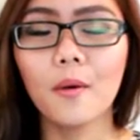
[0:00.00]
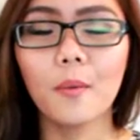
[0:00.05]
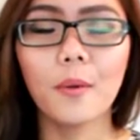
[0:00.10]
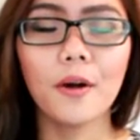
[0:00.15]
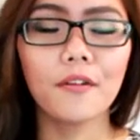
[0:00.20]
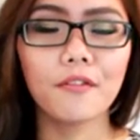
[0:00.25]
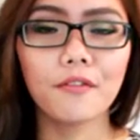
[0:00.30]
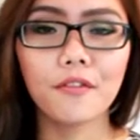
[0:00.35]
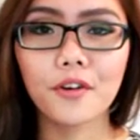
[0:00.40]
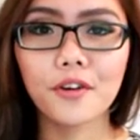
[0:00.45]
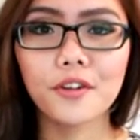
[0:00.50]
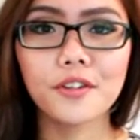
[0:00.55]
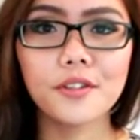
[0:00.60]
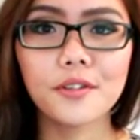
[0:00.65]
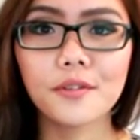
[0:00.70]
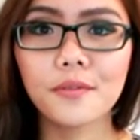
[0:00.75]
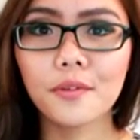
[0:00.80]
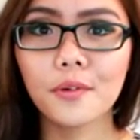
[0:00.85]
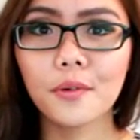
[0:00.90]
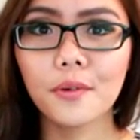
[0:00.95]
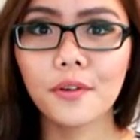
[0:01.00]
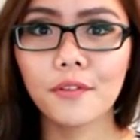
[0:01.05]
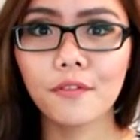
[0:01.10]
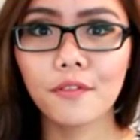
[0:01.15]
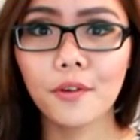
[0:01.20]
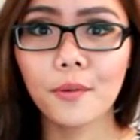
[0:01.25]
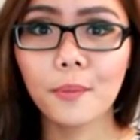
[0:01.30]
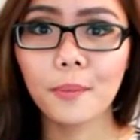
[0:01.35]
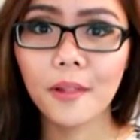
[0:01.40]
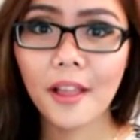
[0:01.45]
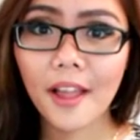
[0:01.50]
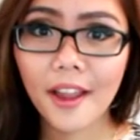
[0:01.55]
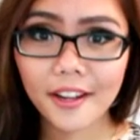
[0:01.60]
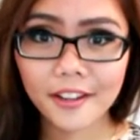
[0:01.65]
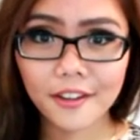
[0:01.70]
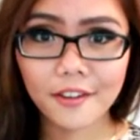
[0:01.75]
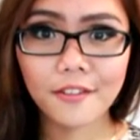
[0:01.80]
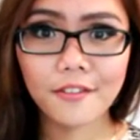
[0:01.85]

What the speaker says: Well, first of all, if you apply it